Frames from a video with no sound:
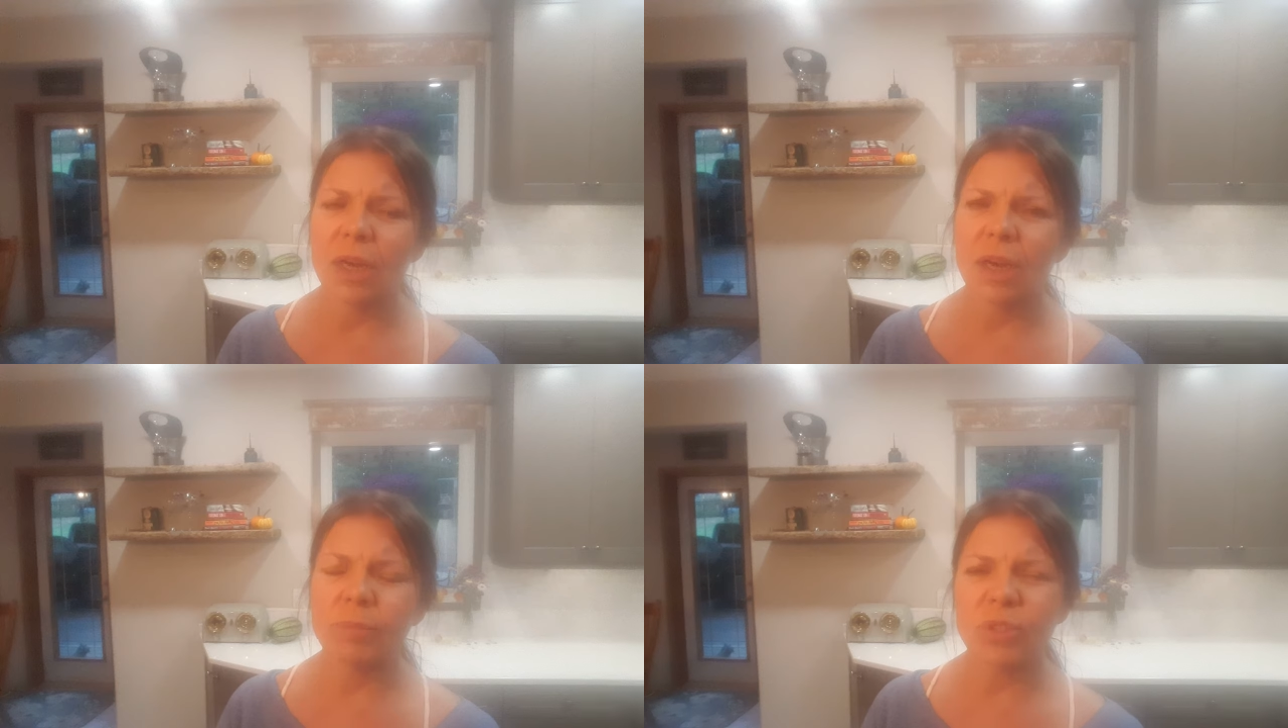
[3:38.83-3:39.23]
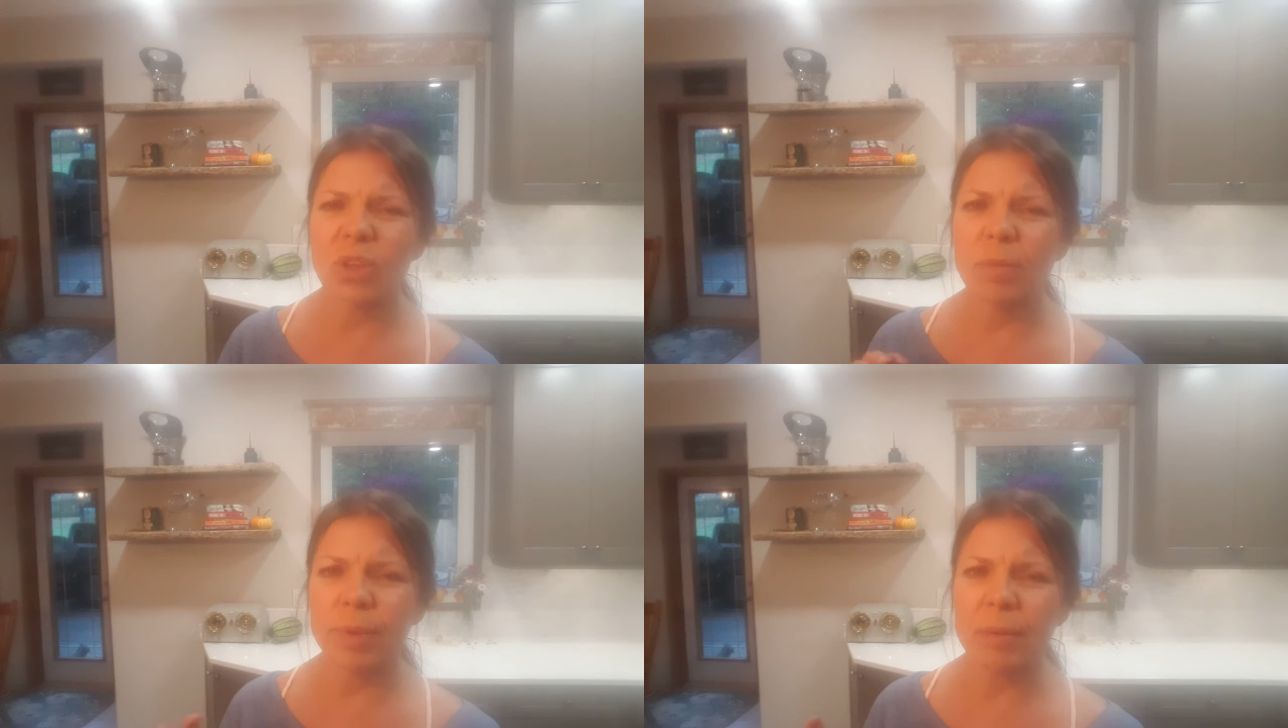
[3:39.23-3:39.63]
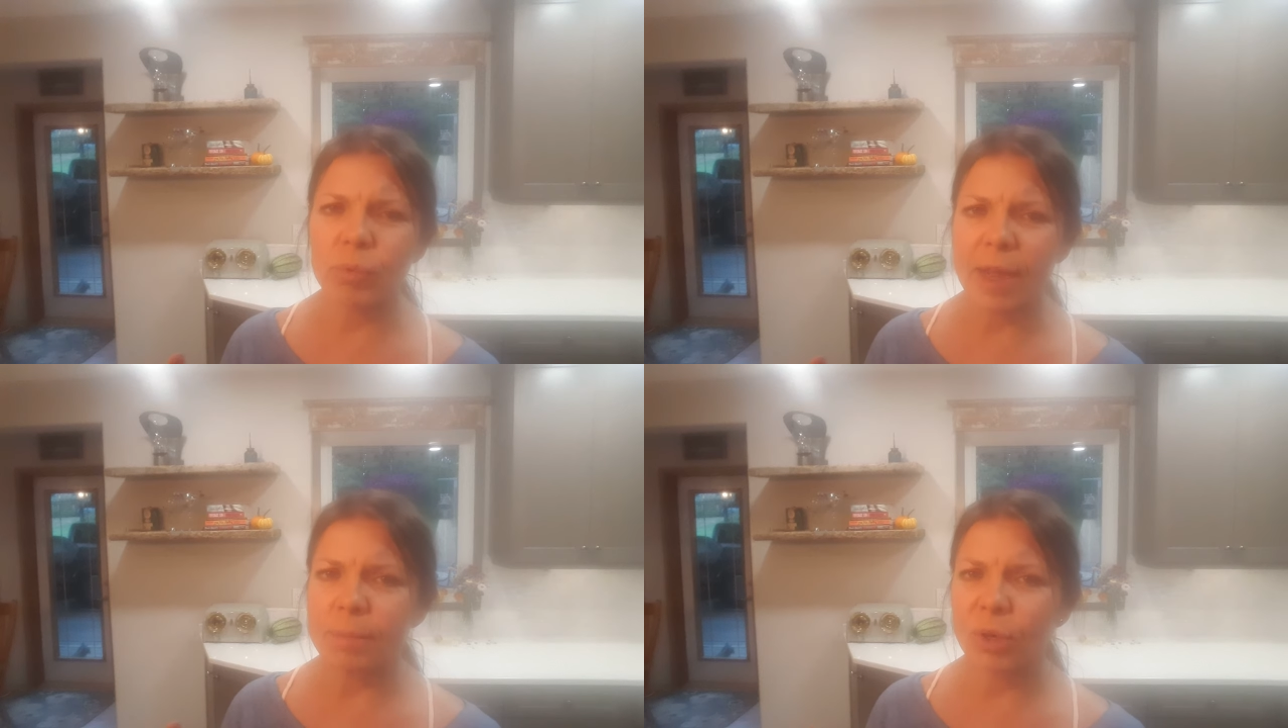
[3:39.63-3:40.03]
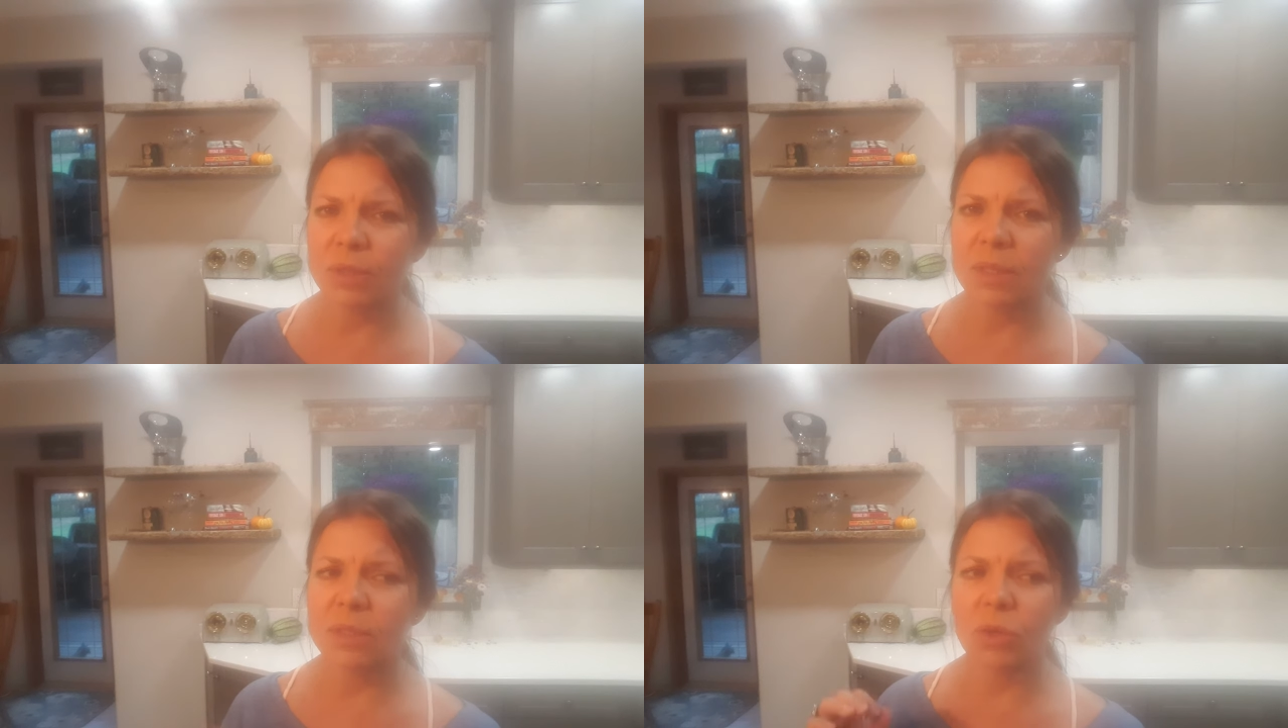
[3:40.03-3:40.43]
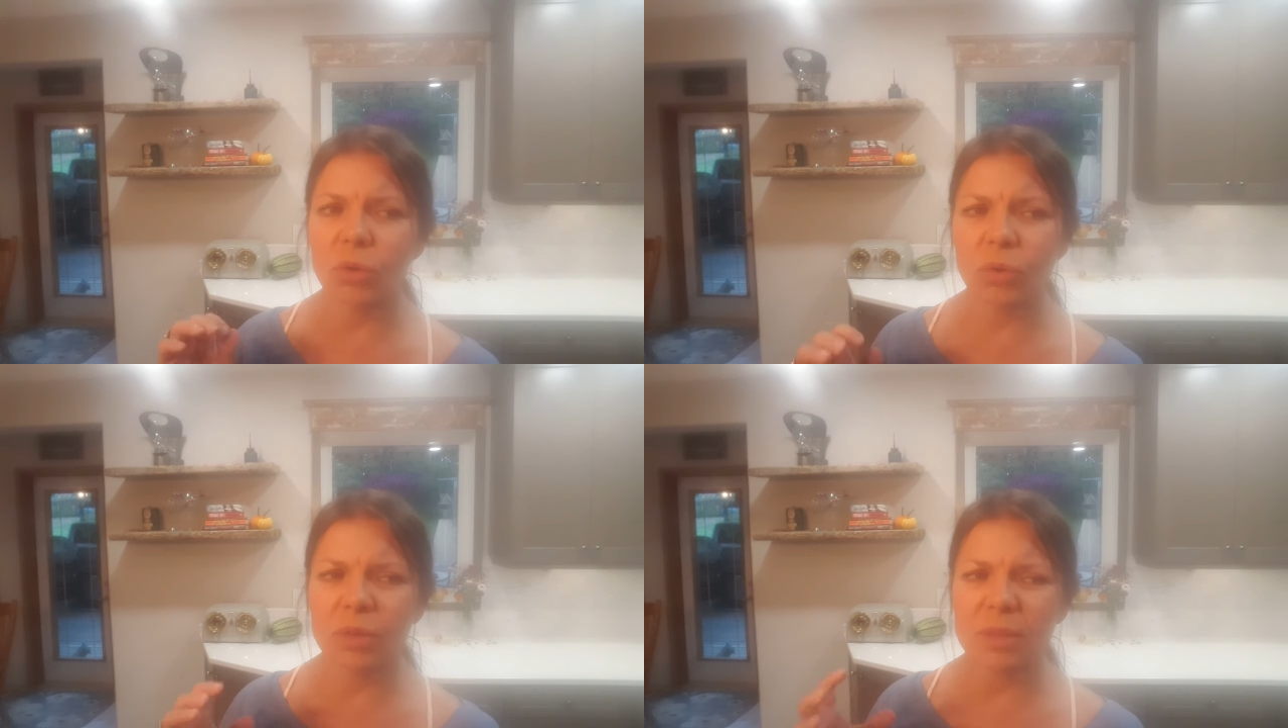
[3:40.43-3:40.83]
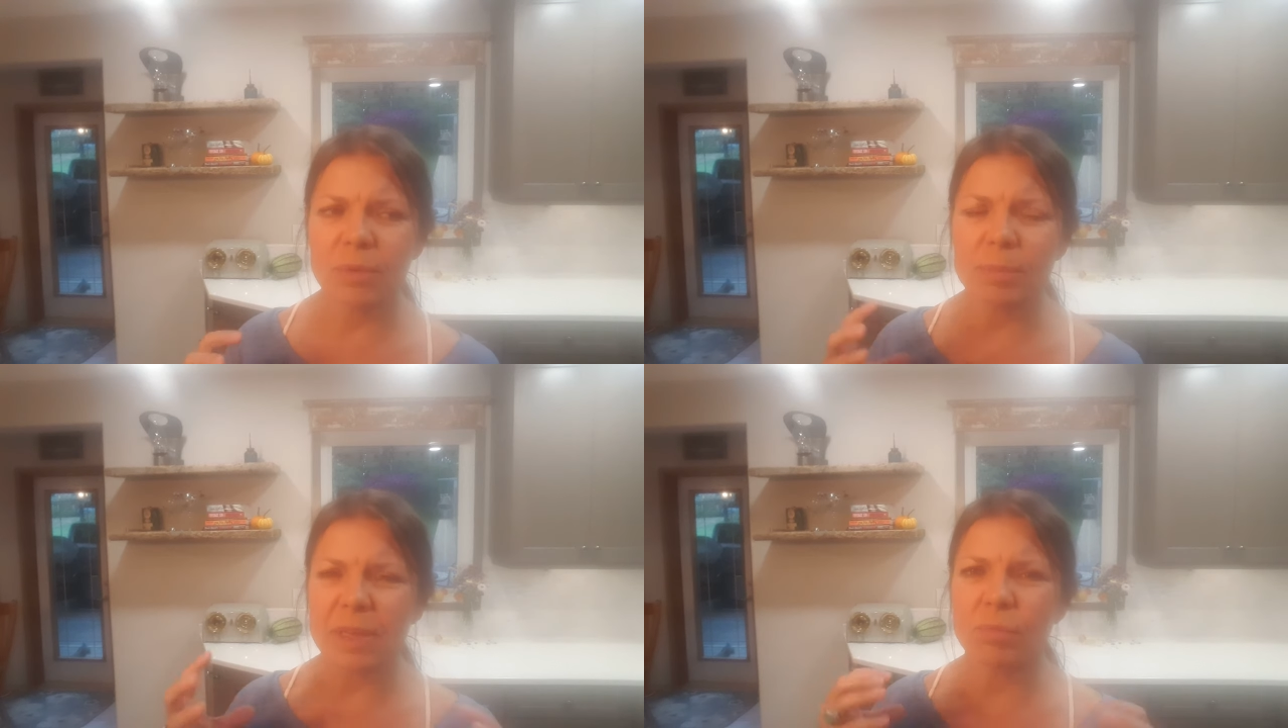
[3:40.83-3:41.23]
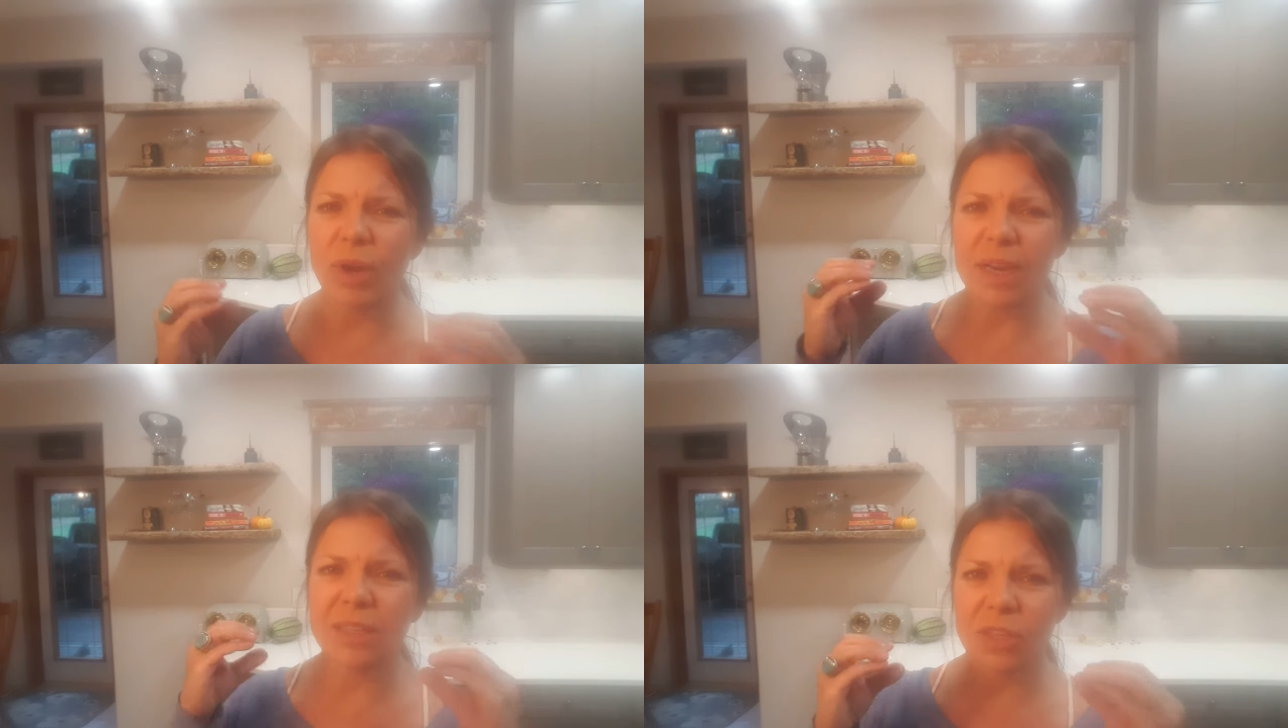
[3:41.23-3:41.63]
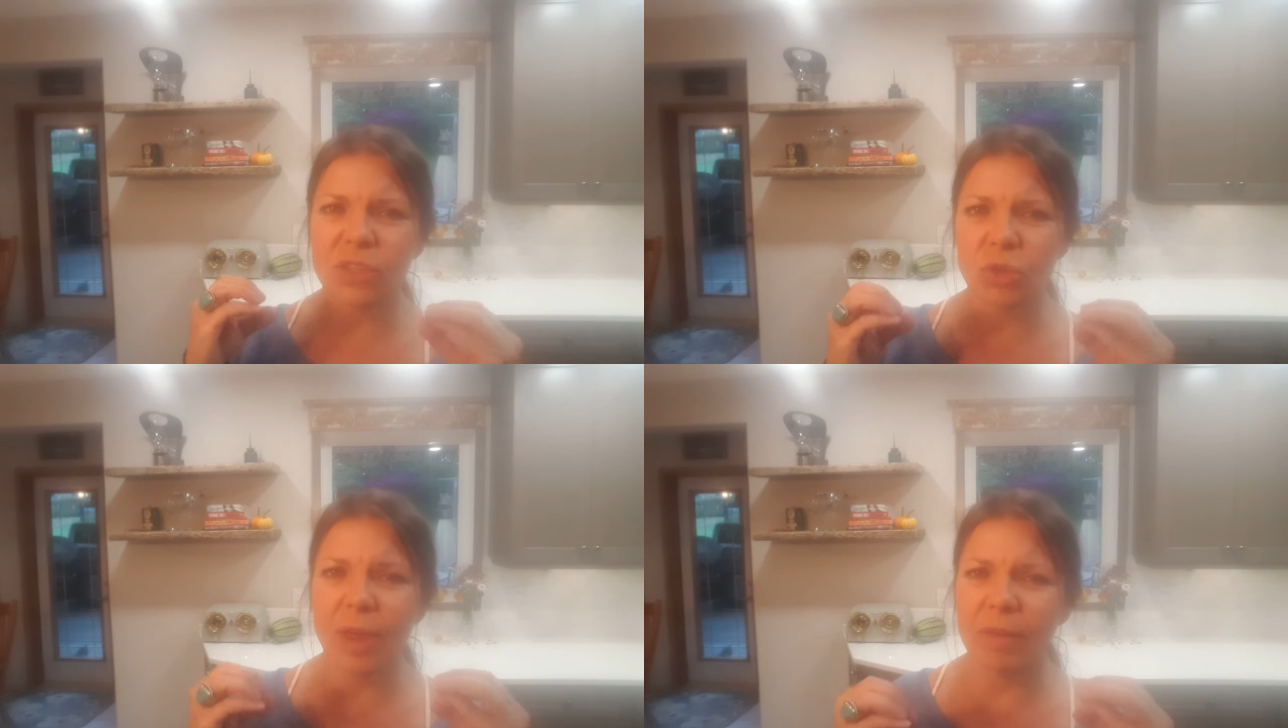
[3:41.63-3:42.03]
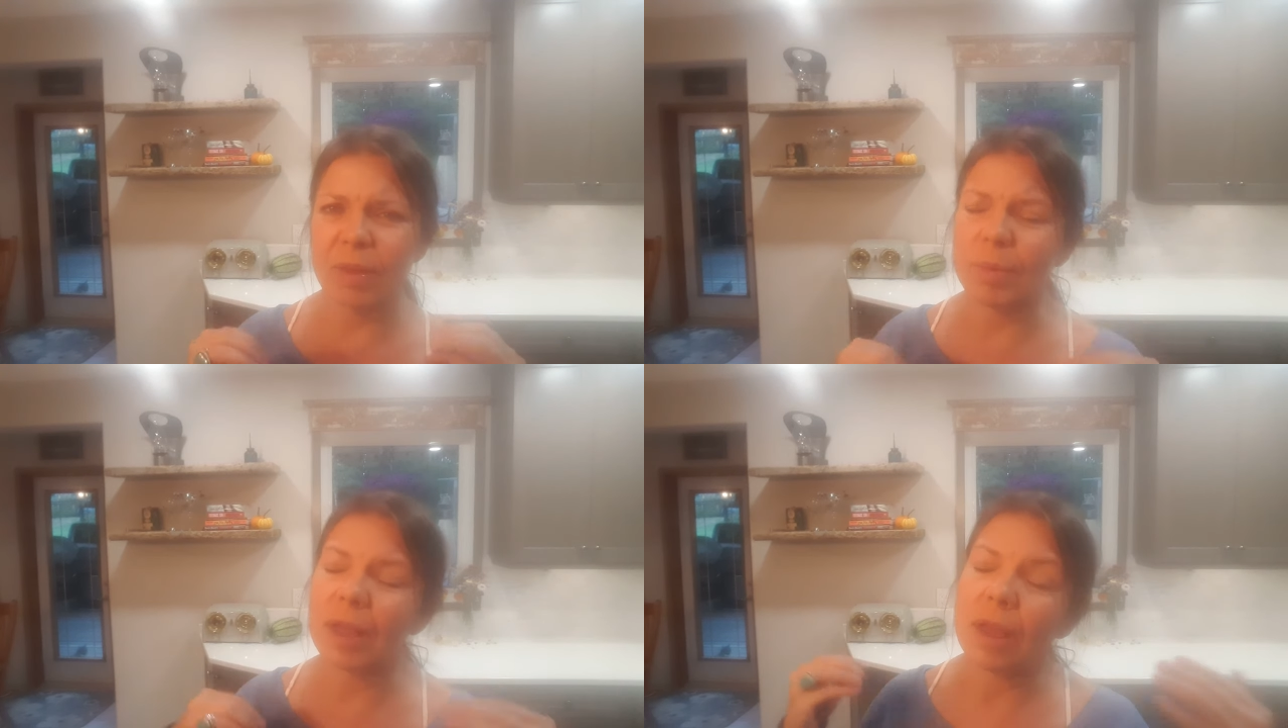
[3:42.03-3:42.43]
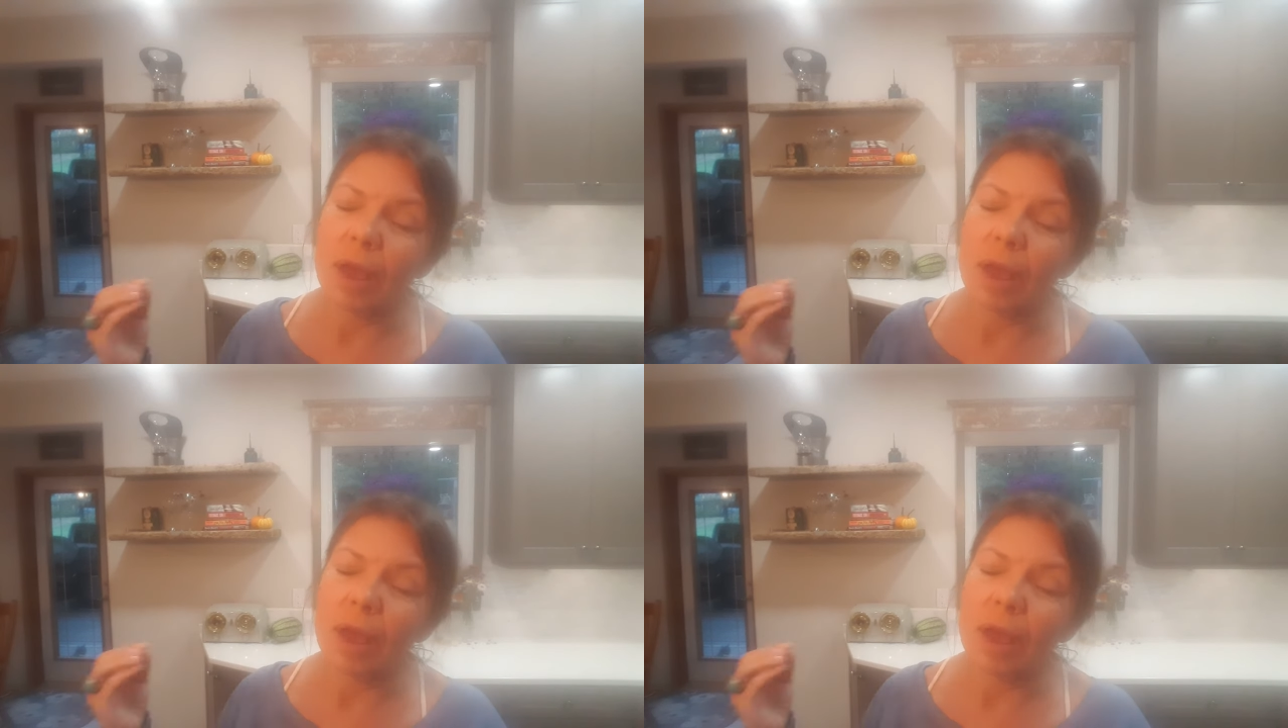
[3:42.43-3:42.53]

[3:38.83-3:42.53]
I'm just not a big bread person, so sometimes that bread is just too heavy, but